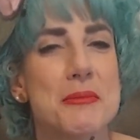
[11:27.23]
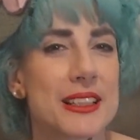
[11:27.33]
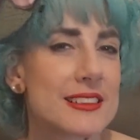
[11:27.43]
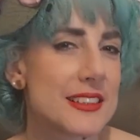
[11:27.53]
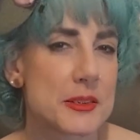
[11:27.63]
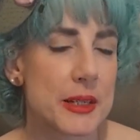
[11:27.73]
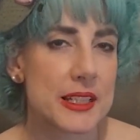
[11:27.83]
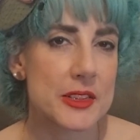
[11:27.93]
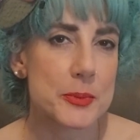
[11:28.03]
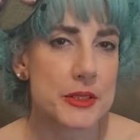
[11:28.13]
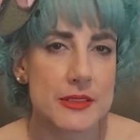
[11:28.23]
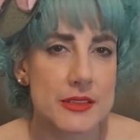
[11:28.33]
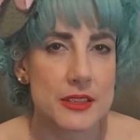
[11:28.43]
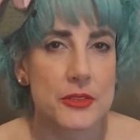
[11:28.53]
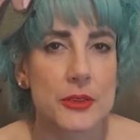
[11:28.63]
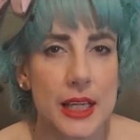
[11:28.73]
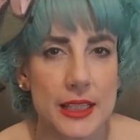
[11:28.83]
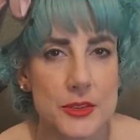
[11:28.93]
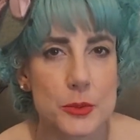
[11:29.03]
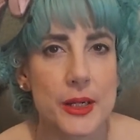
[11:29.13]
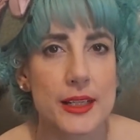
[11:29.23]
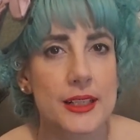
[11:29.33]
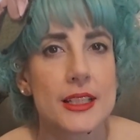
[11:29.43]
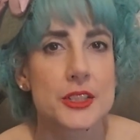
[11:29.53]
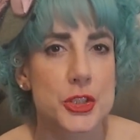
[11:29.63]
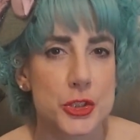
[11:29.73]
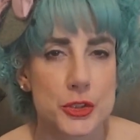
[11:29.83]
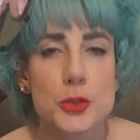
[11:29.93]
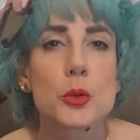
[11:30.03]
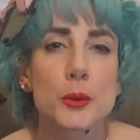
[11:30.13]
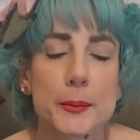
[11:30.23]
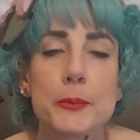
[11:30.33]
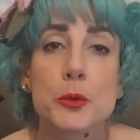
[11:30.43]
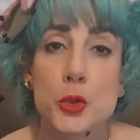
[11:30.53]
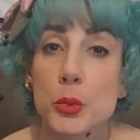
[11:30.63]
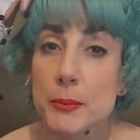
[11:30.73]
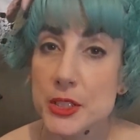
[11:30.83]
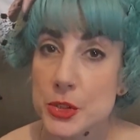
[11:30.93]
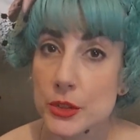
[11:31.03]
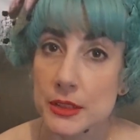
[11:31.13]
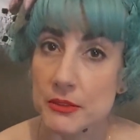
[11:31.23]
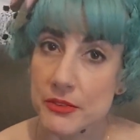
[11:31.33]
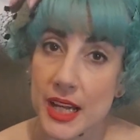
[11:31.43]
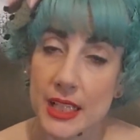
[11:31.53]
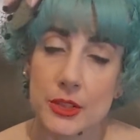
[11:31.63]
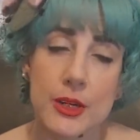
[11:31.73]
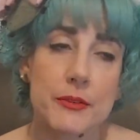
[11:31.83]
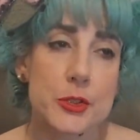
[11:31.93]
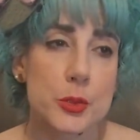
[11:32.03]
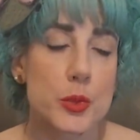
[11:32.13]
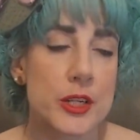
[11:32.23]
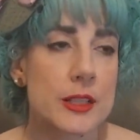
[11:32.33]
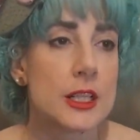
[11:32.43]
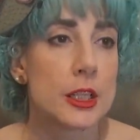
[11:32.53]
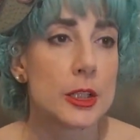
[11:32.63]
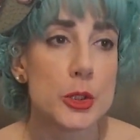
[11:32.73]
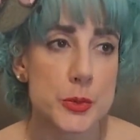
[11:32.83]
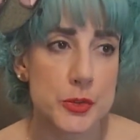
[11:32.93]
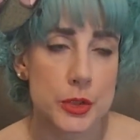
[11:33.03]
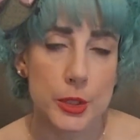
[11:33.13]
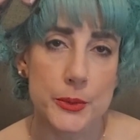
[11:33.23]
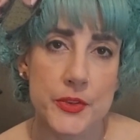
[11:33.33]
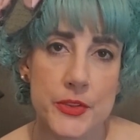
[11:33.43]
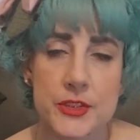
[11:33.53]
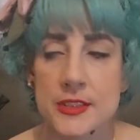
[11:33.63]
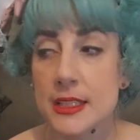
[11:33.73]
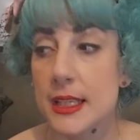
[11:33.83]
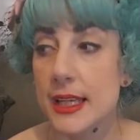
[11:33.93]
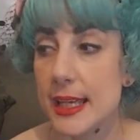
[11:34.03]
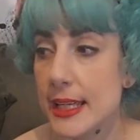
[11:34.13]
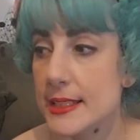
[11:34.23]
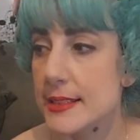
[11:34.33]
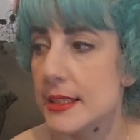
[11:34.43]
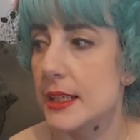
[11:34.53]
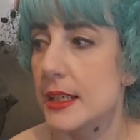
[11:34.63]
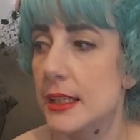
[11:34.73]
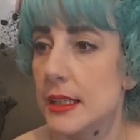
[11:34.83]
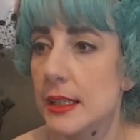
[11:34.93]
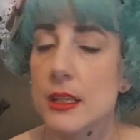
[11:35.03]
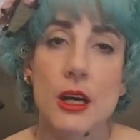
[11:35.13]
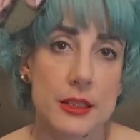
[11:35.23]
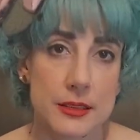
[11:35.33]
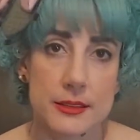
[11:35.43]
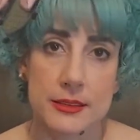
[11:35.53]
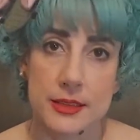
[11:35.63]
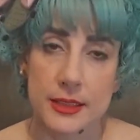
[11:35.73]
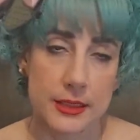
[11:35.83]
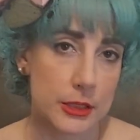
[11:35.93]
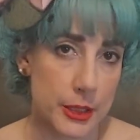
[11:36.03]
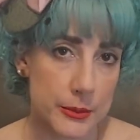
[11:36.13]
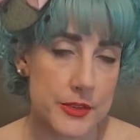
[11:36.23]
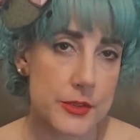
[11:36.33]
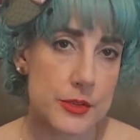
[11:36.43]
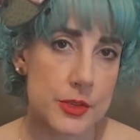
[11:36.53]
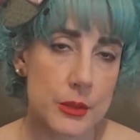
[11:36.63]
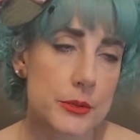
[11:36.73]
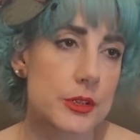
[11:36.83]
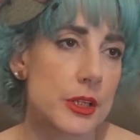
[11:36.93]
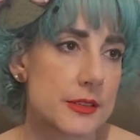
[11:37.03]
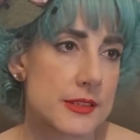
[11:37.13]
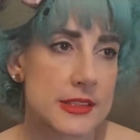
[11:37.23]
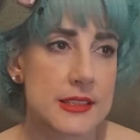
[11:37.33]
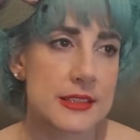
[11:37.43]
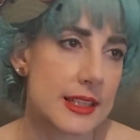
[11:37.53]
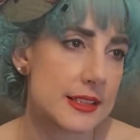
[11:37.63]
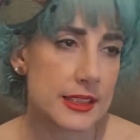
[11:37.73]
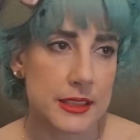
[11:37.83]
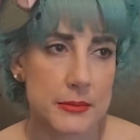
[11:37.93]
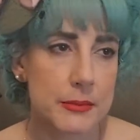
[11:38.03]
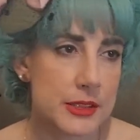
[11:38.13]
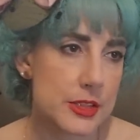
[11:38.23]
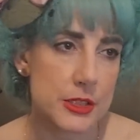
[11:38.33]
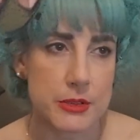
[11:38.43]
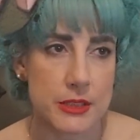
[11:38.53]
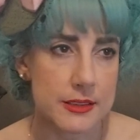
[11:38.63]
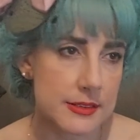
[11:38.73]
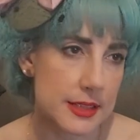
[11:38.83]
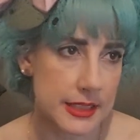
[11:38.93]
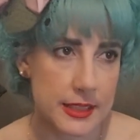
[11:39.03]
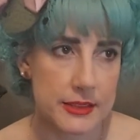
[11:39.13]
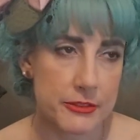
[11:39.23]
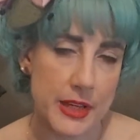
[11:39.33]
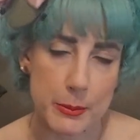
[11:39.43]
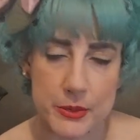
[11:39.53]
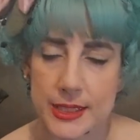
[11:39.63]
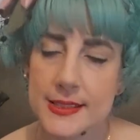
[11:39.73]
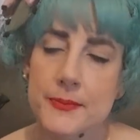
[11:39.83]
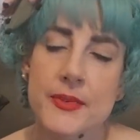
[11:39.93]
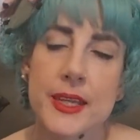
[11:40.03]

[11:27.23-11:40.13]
But this is my experience. If you like to wear t-shirt, you will be totally fine. You have to wear loose clothes and cotton clothes, so not synthetic materials and fabrics.